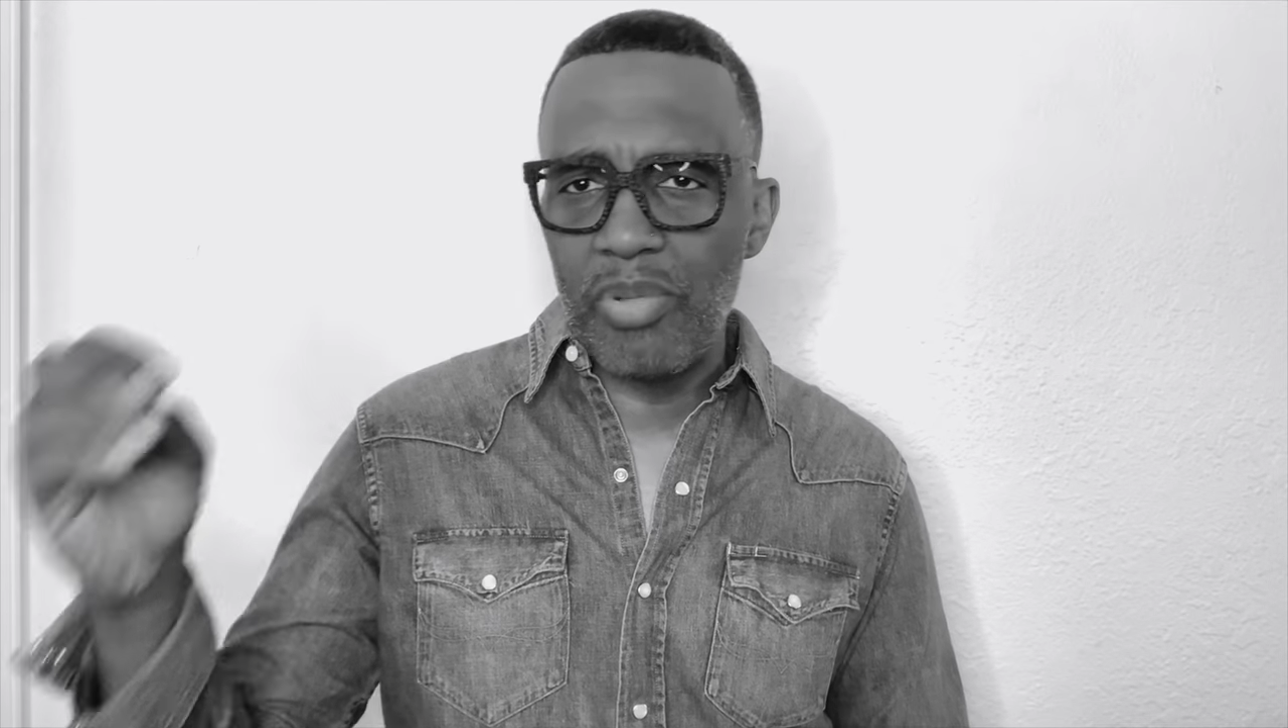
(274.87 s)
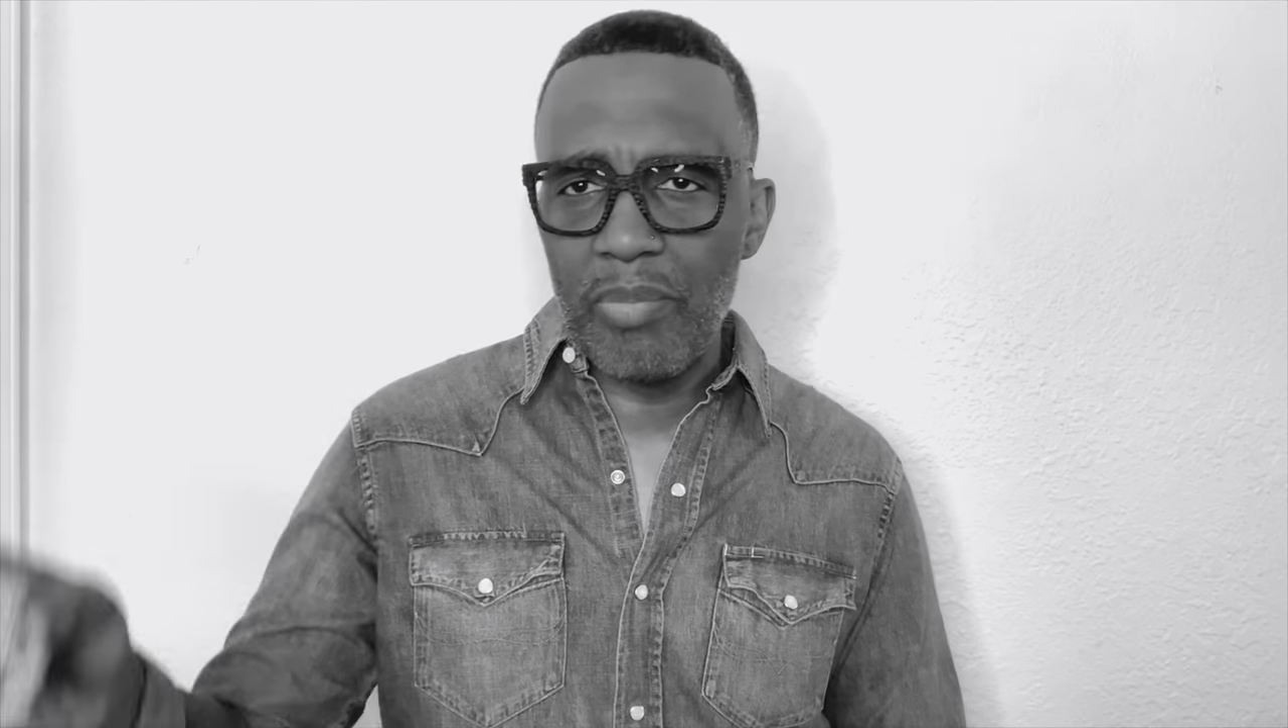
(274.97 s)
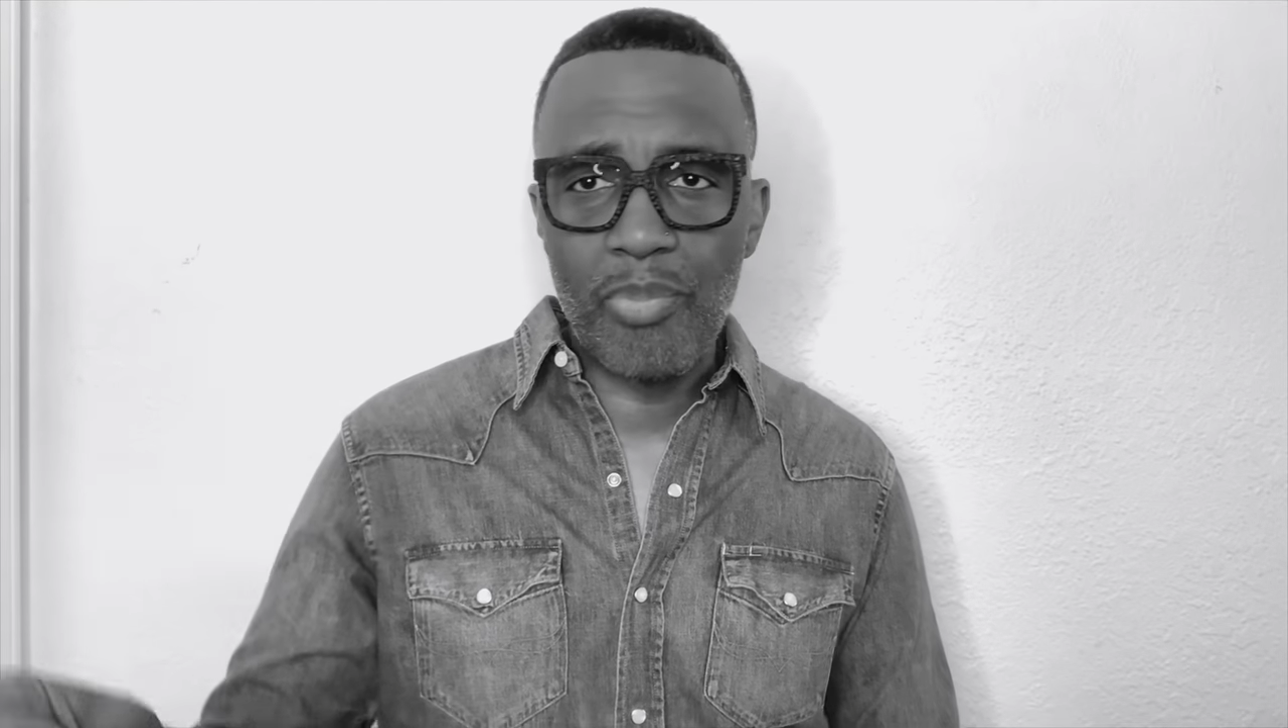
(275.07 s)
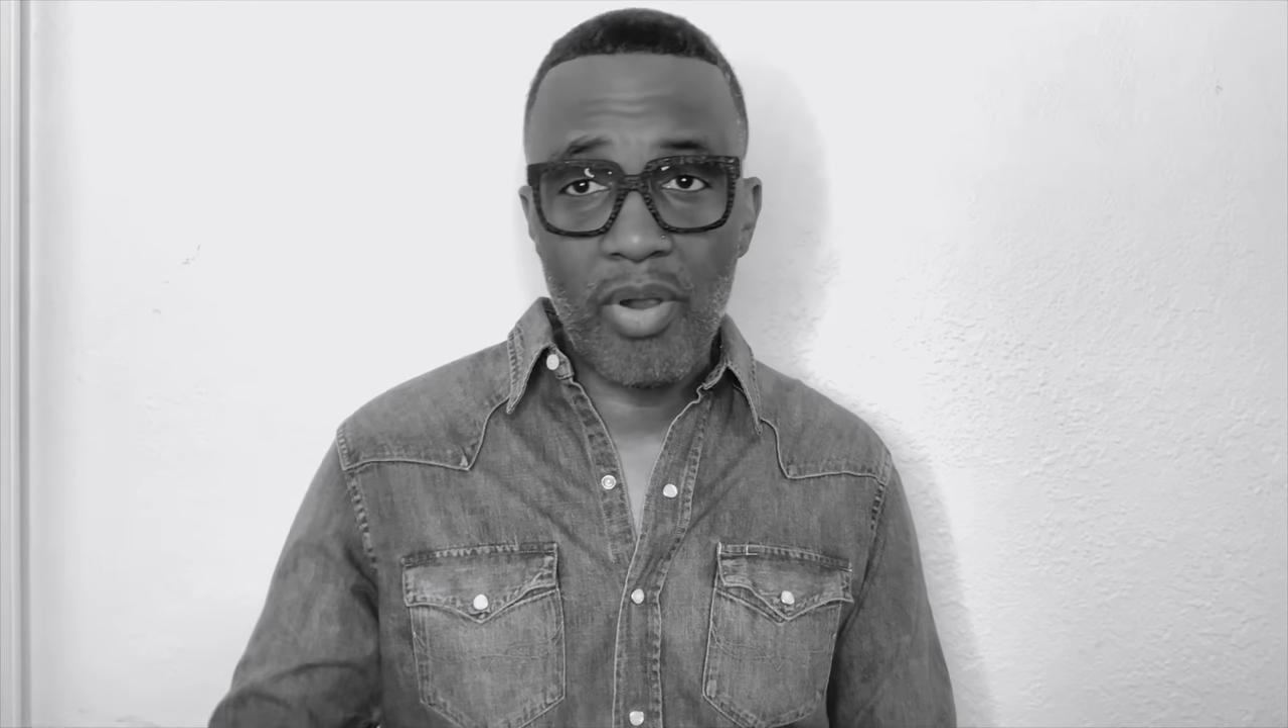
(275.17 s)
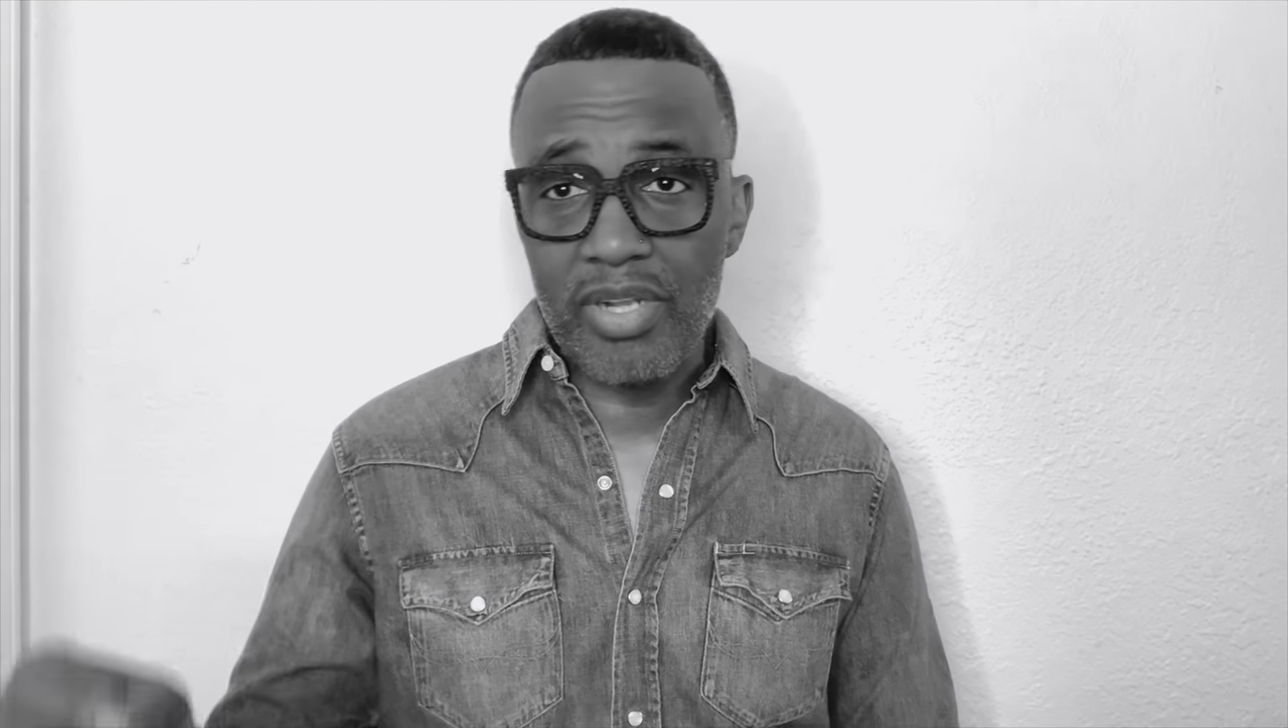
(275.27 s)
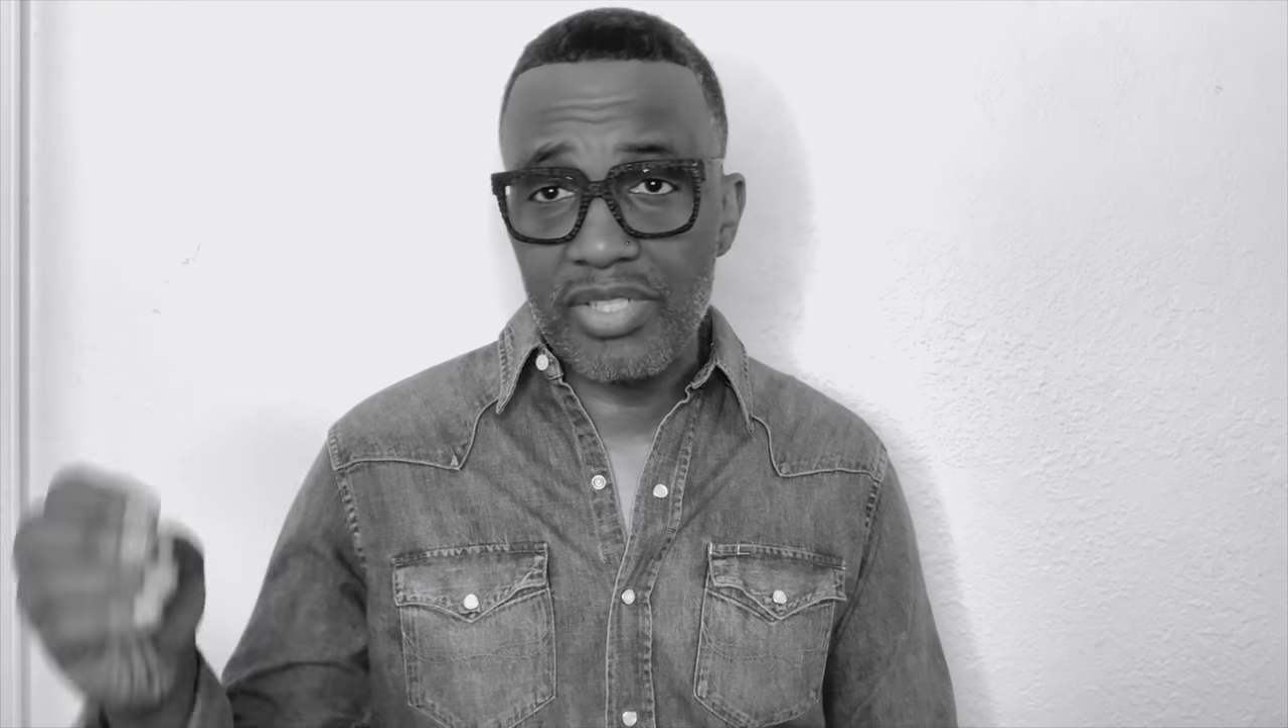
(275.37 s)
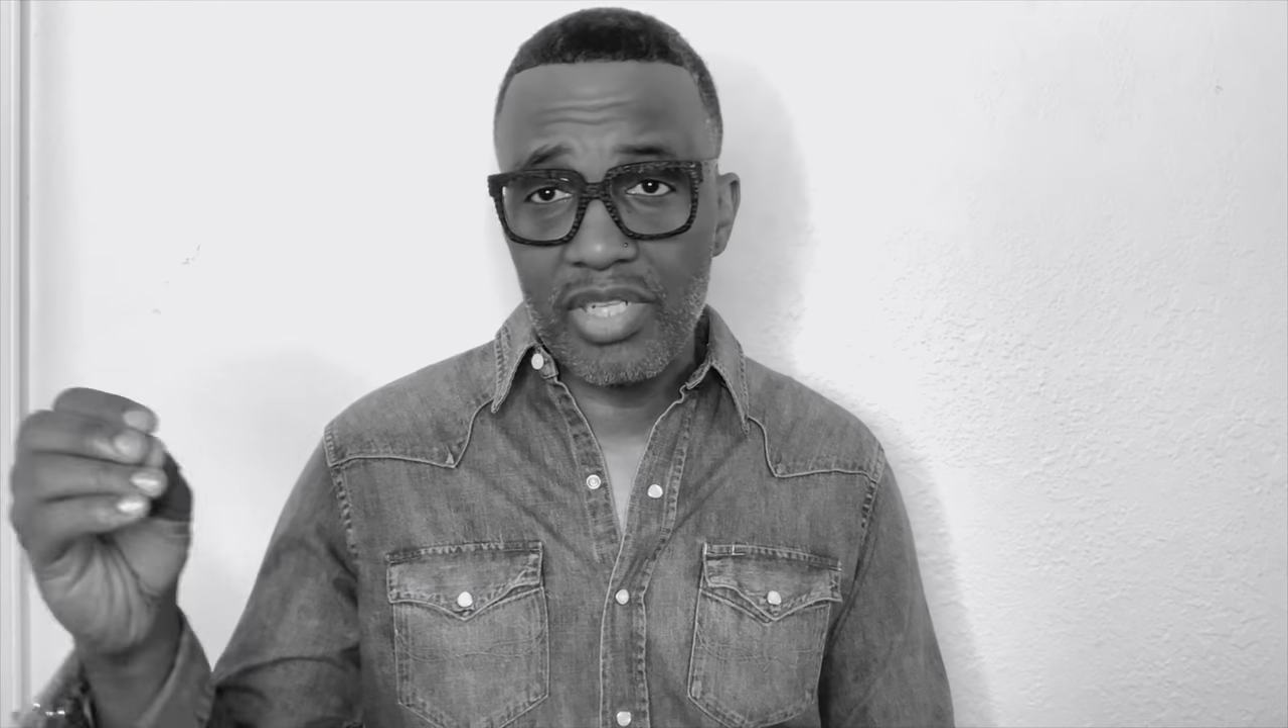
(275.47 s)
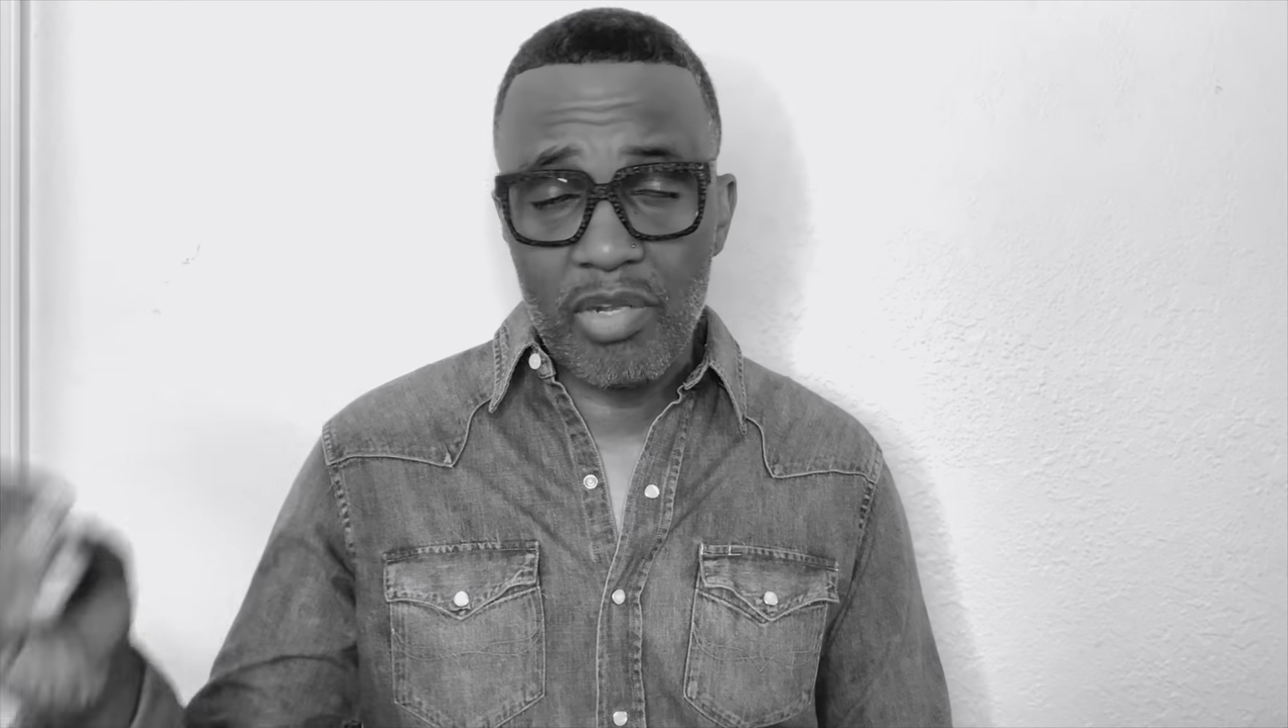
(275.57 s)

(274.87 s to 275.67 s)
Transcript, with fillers: bit parts in